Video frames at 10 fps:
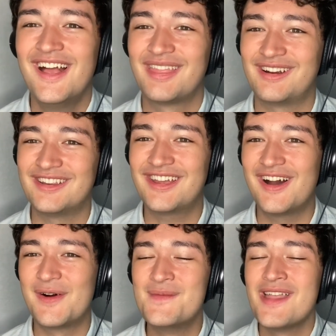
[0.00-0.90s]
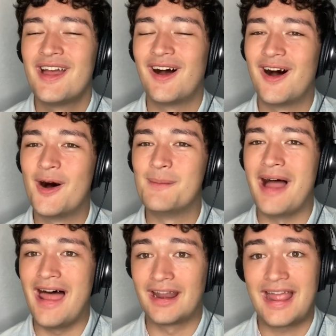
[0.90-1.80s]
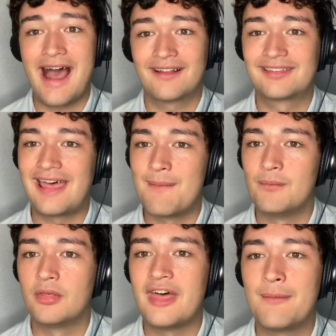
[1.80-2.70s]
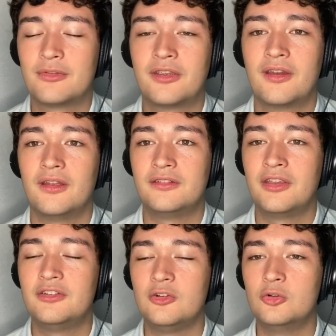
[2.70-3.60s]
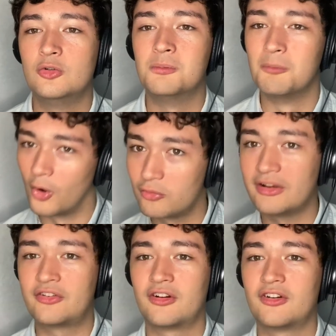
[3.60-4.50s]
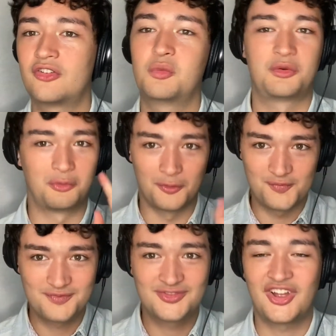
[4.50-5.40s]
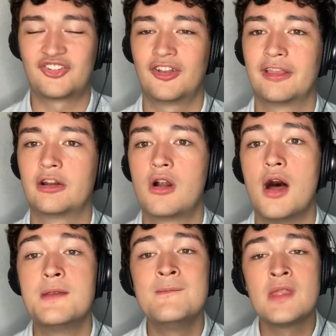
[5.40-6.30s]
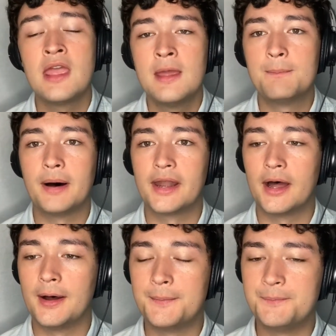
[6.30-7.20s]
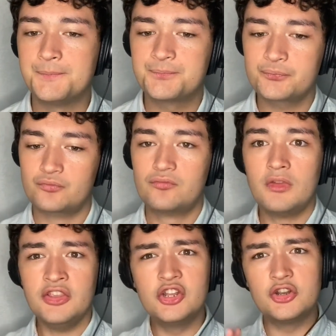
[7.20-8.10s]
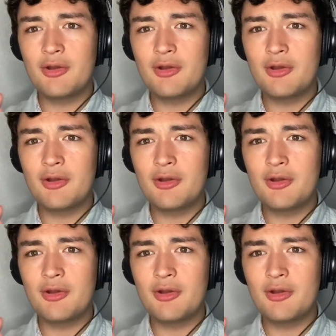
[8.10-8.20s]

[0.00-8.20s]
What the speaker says: there you go. And I ask them to do more research, which we'll touch on later on. But you